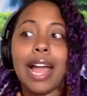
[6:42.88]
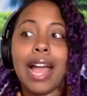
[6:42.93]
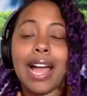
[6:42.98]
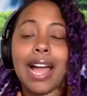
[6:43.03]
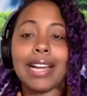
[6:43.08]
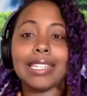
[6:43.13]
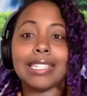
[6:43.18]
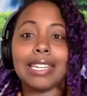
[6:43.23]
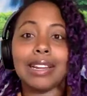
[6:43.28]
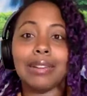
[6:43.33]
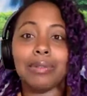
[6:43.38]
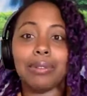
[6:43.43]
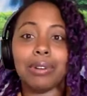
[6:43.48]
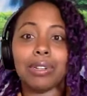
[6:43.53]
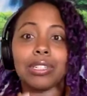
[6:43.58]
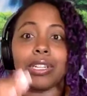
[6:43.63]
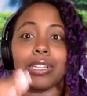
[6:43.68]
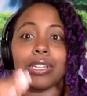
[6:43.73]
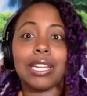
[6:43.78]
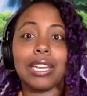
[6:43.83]
as I
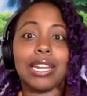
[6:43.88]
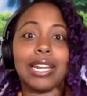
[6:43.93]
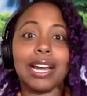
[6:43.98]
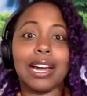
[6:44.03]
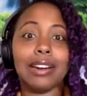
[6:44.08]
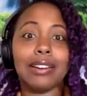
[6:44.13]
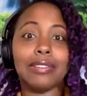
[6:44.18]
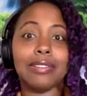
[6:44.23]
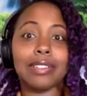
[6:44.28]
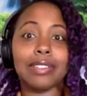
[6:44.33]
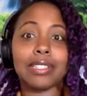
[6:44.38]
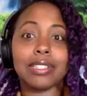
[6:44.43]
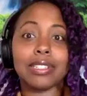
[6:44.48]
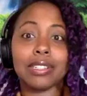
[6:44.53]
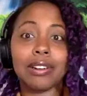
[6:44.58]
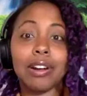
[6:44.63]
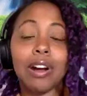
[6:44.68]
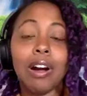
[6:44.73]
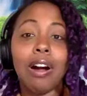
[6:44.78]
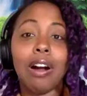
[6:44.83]
worked on getting out of this
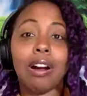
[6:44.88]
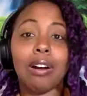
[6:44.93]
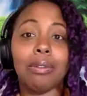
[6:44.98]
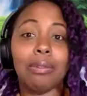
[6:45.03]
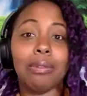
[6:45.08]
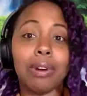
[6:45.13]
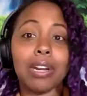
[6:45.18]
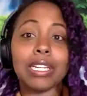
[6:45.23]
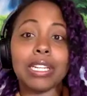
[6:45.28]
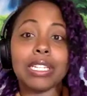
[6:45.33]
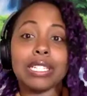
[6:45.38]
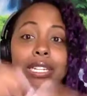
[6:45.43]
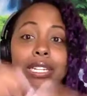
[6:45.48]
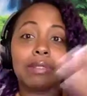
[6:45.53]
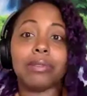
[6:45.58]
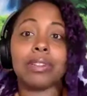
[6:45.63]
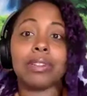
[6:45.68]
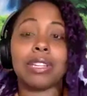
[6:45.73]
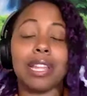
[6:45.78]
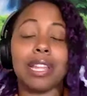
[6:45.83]
car. What is it
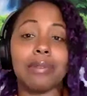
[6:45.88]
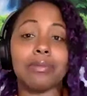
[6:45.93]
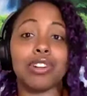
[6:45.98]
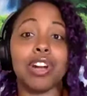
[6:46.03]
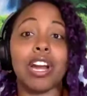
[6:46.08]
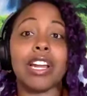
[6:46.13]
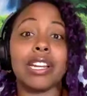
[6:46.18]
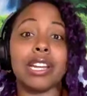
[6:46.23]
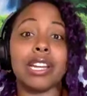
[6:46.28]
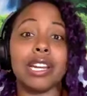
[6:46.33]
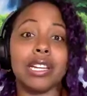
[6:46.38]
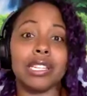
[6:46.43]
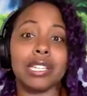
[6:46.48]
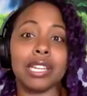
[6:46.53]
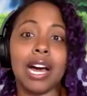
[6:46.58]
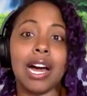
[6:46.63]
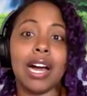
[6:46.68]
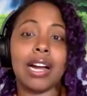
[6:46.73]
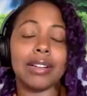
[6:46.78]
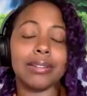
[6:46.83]
that I'm trying to
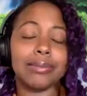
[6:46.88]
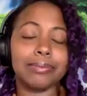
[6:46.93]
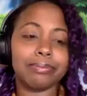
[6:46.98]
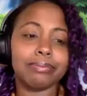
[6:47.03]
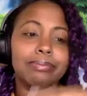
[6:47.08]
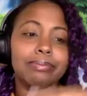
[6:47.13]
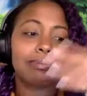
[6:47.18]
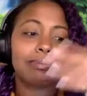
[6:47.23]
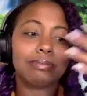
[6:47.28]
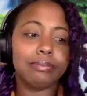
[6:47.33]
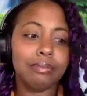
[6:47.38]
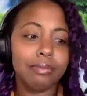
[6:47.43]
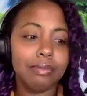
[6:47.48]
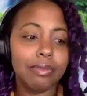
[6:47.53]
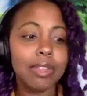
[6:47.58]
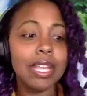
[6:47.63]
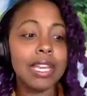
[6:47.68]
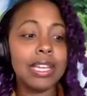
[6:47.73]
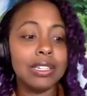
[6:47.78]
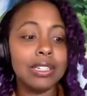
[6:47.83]
unlock?
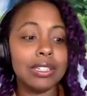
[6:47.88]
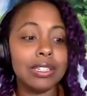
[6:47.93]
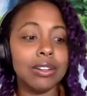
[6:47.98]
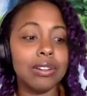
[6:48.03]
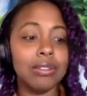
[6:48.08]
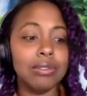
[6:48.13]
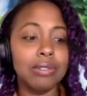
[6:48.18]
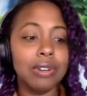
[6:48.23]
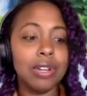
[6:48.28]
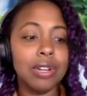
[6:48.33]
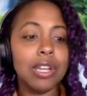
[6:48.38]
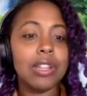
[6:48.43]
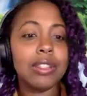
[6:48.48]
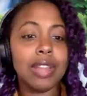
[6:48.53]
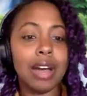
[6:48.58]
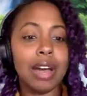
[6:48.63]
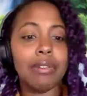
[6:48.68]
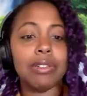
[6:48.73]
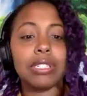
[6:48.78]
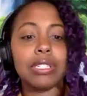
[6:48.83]
Mm-hmm. And so
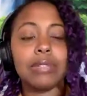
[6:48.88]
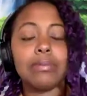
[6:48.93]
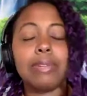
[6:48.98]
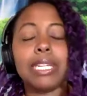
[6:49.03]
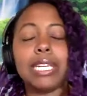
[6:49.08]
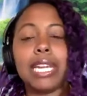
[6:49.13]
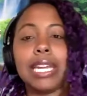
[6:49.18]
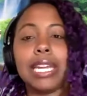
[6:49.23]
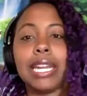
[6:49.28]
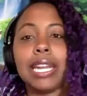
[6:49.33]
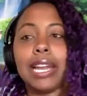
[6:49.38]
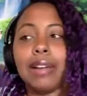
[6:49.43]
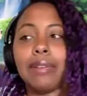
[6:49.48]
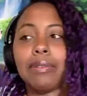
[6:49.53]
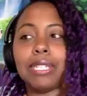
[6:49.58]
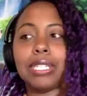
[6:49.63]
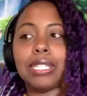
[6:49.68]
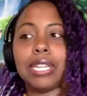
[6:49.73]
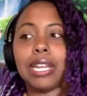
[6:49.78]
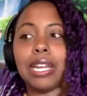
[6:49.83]
that was the beginning, I
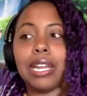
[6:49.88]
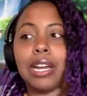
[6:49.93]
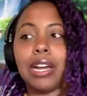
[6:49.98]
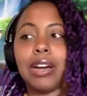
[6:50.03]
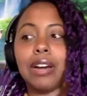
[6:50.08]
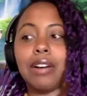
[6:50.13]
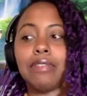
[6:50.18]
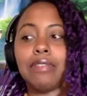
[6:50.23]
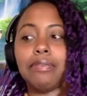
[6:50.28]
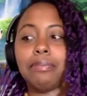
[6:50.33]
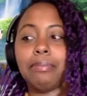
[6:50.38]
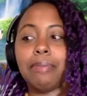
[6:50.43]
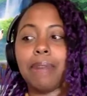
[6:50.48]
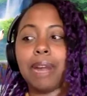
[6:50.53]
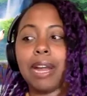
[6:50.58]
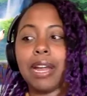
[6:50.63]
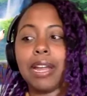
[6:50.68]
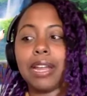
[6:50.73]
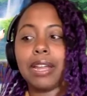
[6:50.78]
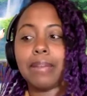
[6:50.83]
would say, of
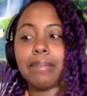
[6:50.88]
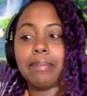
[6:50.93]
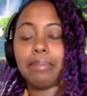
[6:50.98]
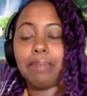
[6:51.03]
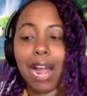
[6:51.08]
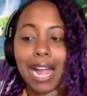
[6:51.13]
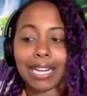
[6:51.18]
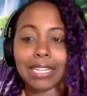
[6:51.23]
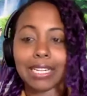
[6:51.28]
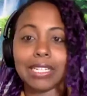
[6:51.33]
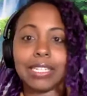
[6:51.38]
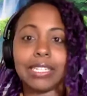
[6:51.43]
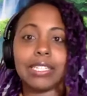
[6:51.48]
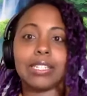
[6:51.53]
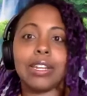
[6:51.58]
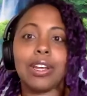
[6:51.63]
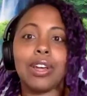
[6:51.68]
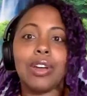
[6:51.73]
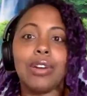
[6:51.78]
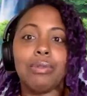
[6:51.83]
my
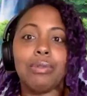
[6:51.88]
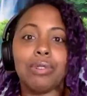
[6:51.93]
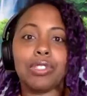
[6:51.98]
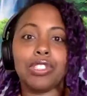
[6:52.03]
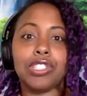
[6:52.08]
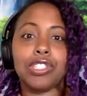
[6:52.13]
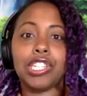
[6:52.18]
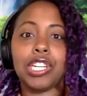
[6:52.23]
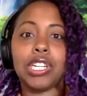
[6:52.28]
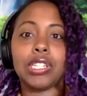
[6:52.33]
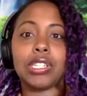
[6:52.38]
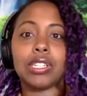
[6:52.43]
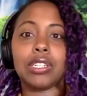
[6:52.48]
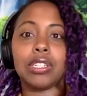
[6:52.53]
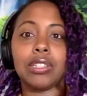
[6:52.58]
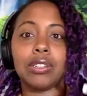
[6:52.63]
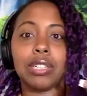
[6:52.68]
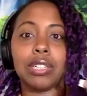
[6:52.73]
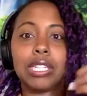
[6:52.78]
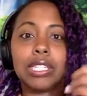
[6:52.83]
practice was just
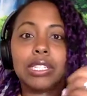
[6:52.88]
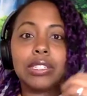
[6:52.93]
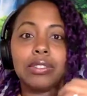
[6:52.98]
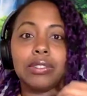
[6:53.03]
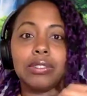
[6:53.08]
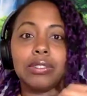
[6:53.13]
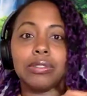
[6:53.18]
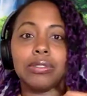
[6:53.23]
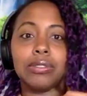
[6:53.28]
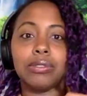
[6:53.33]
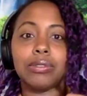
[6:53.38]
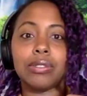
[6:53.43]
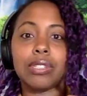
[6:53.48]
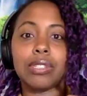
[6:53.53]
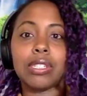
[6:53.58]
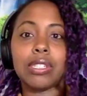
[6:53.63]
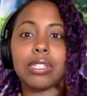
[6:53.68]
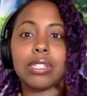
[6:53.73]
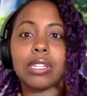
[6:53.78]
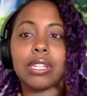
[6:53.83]
learning to
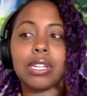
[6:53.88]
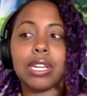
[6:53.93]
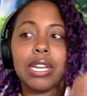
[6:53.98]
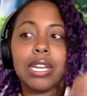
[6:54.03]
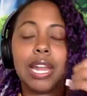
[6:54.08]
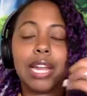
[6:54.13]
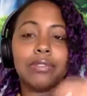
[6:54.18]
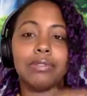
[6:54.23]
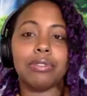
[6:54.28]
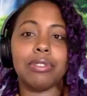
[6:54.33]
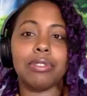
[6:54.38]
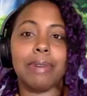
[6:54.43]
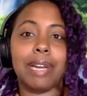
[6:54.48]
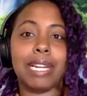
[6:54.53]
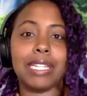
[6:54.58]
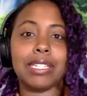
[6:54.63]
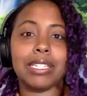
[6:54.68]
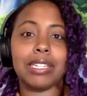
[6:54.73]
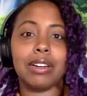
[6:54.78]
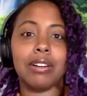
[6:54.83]
connect with
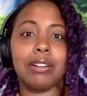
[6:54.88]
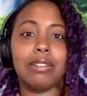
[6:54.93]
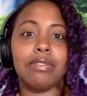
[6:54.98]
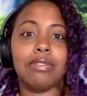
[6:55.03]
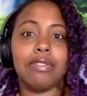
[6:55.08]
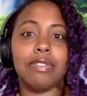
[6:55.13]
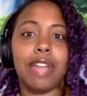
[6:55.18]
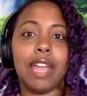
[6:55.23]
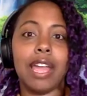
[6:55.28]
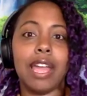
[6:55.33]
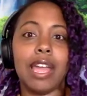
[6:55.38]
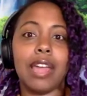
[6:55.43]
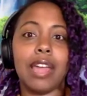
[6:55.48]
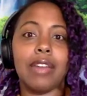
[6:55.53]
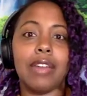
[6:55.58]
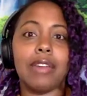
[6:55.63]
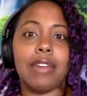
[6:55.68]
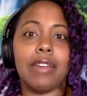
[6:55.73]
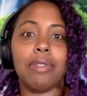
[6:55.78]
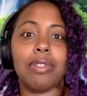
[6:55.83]
myself
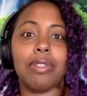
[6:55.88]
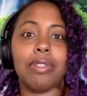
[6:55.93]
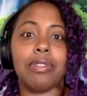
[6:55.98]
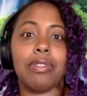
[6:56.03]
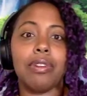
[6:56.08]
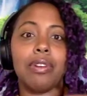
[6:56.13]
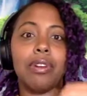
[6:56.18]
and with